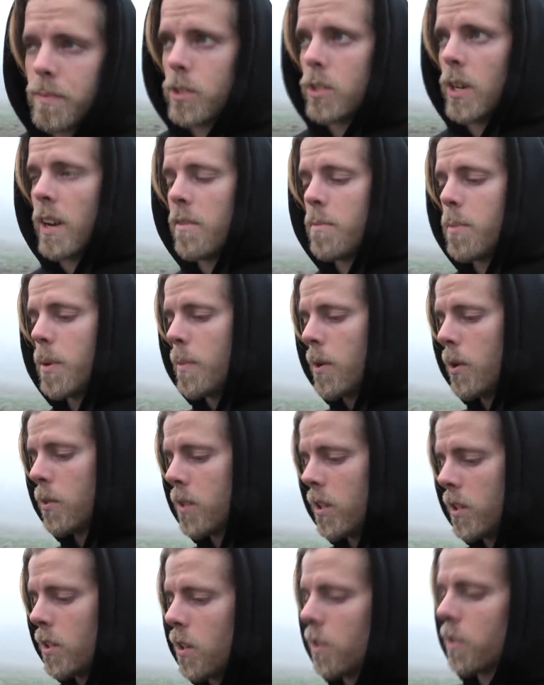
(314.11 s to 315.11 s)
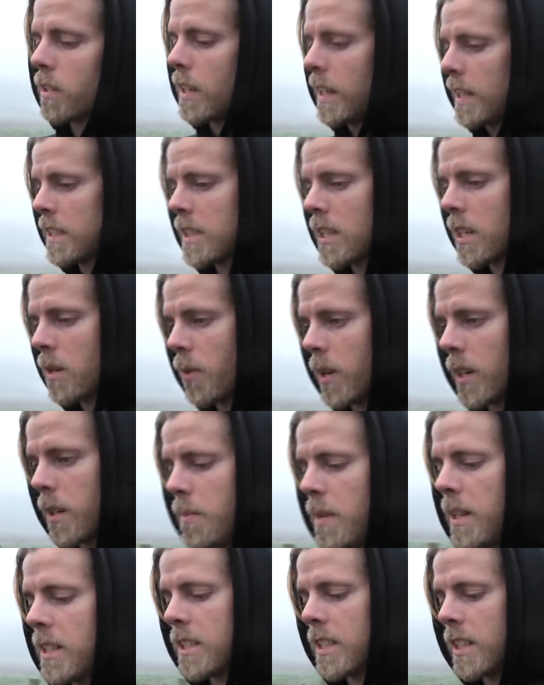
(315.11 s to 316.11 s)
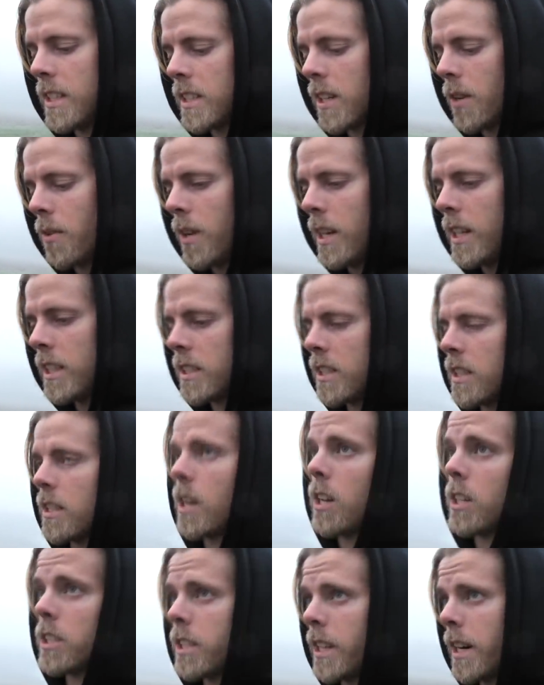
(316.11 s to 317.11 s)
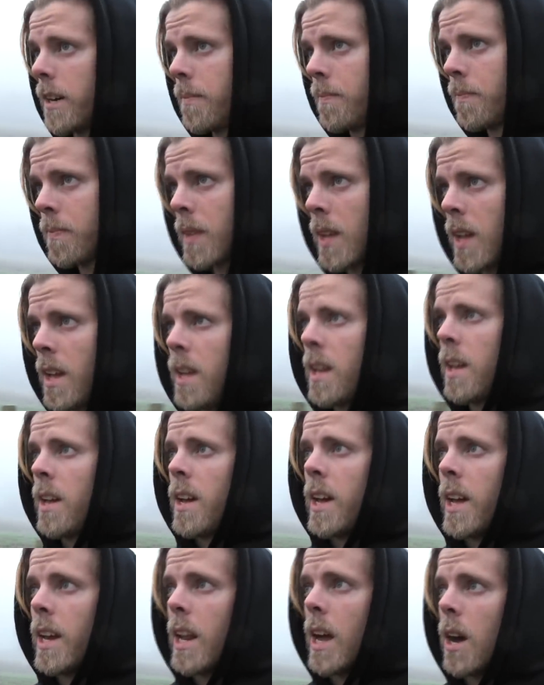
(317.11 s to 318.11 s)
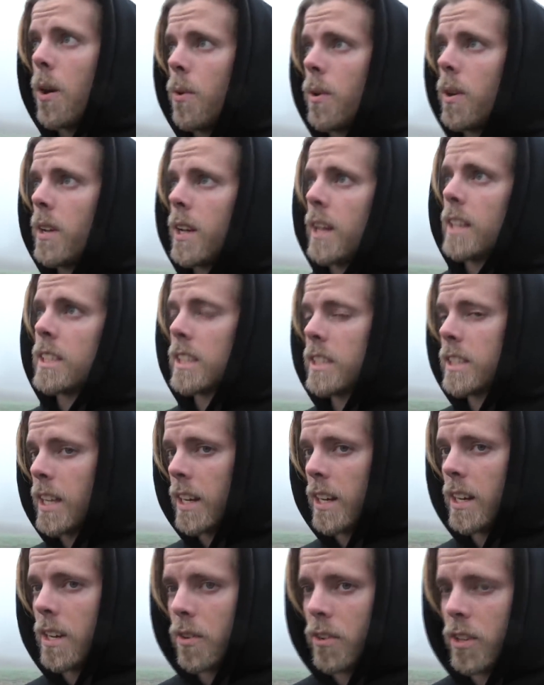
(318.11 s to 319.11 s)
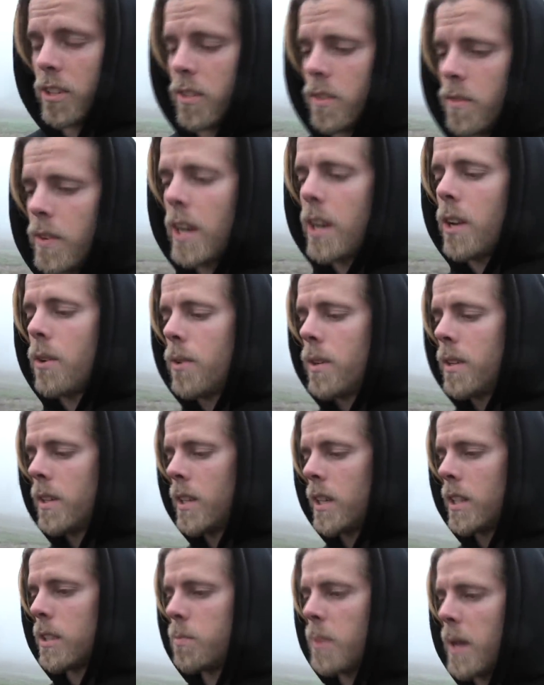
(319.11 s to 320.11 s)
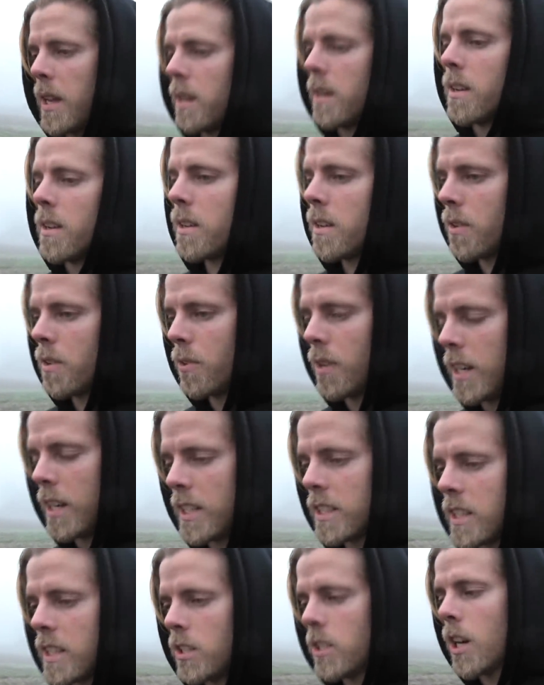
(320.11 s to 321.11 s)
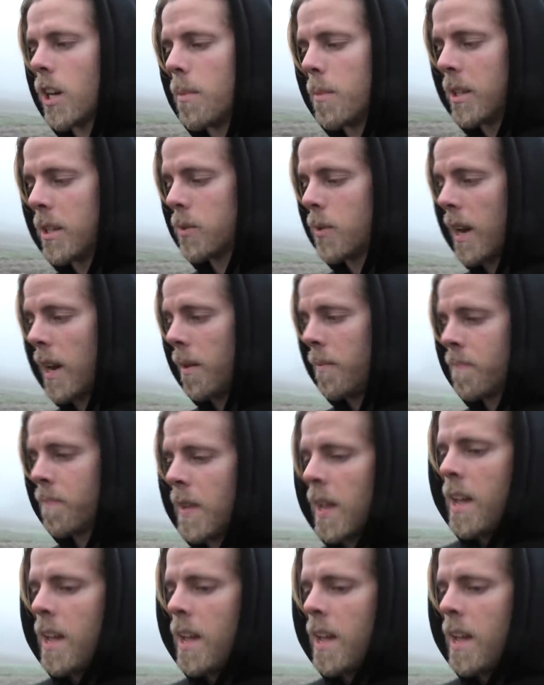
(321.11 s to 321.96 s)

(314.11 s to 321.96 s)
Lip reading: So I've promoted Dauntless quite a bit since I released it last year. And now, as I said in a recent video, it's been released in German as well.